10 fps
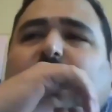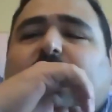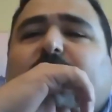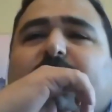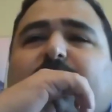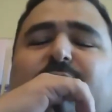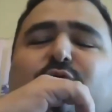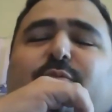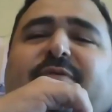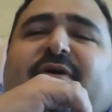It
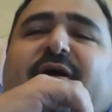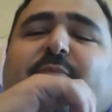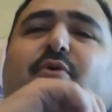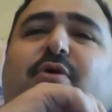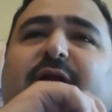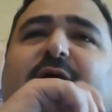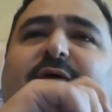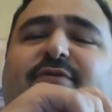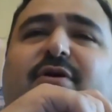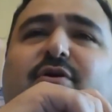will be very important
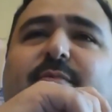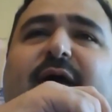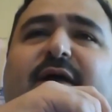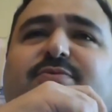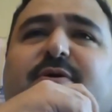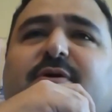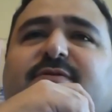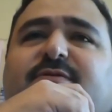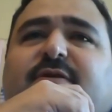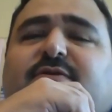after your match,
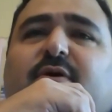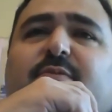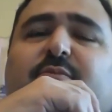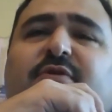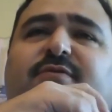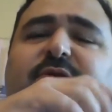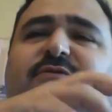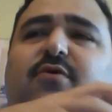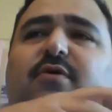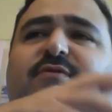because it's, most of the
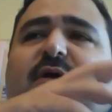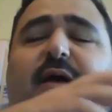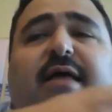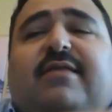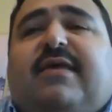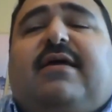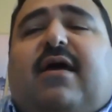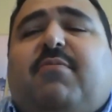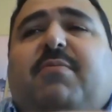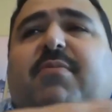scores, I
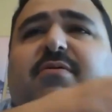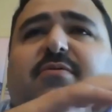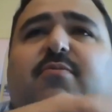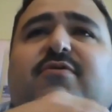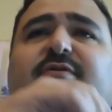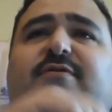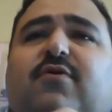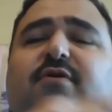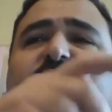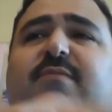remember most of the
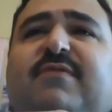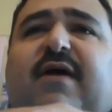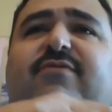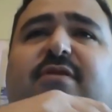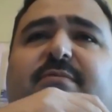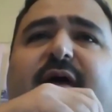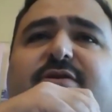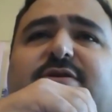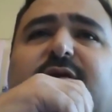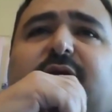scores comes after the
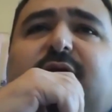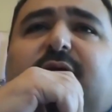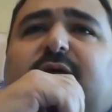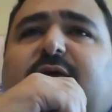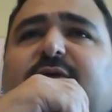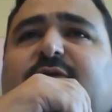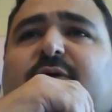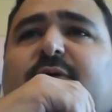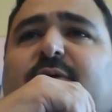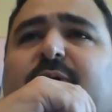match.
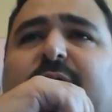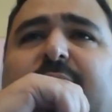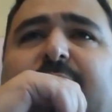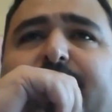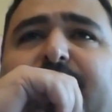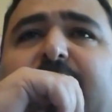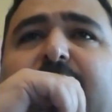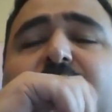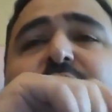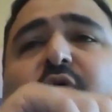So
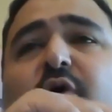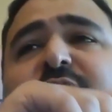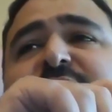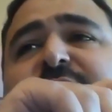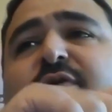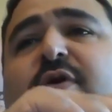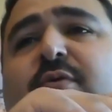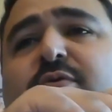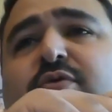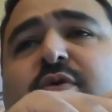of course, if
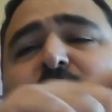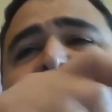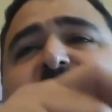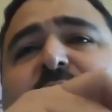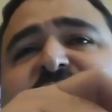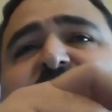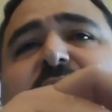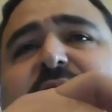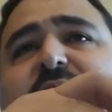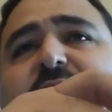you do a prelim
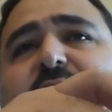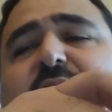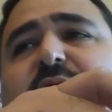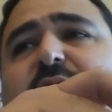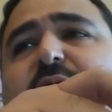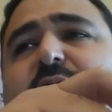second year,